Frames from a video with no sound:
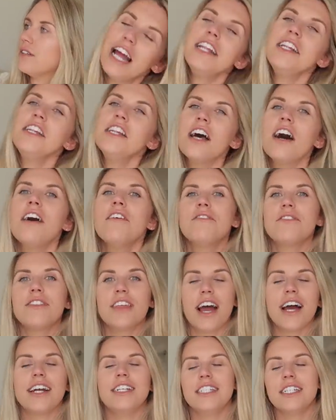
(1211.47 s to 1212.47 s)
I love
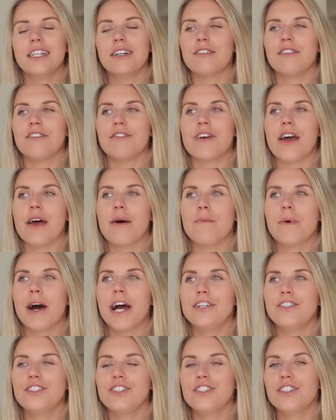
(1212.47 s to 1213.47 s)
the idea of it but
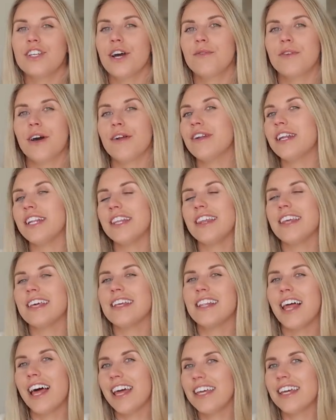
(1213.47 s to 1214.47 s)
I just don't own
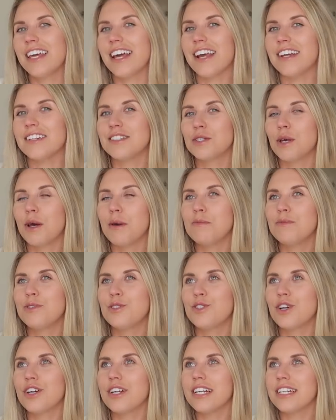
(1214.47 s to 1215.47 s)
anything like it so I'm
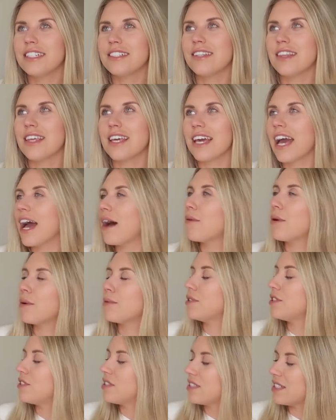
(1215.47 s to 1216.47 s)
struggling to think how I
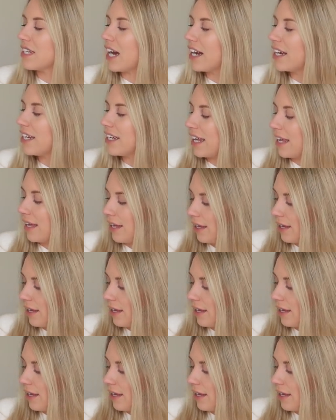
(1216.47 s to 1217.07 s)
would style it.